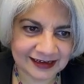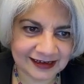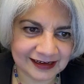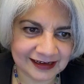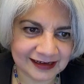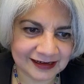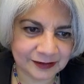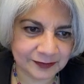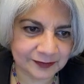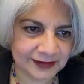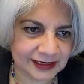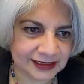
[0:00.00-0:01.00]
Uh,
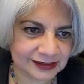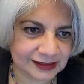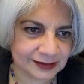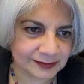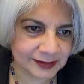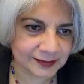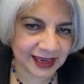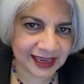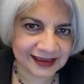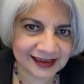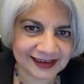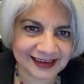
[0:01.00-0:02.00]
hopefully she'll be
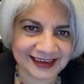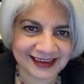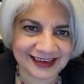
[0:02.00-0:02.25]
back.